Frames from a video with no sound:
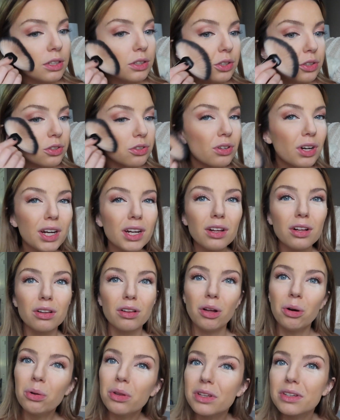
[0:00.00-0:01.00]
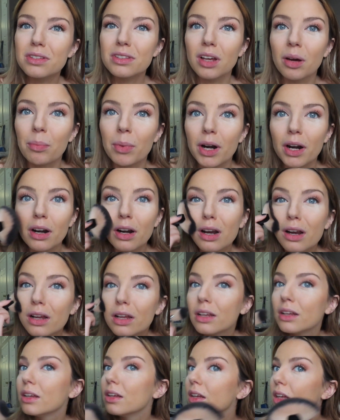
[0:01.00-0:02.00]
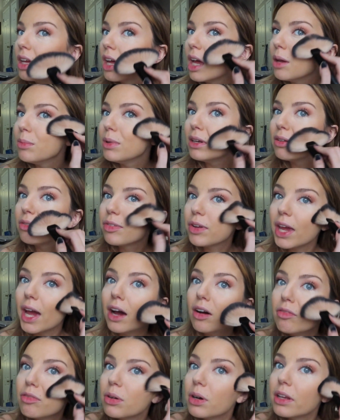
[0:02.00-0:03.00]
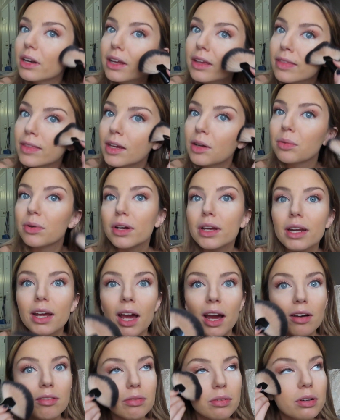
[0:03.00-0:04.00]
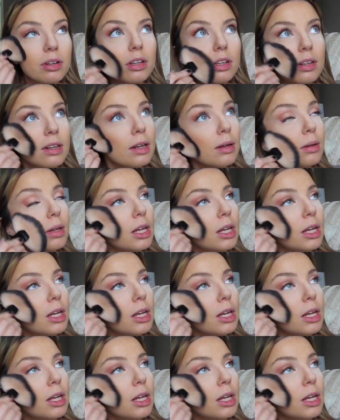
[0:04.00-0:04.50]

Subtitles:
just trying to glow this summer. I mean, if we have one, I think we're gonna have one.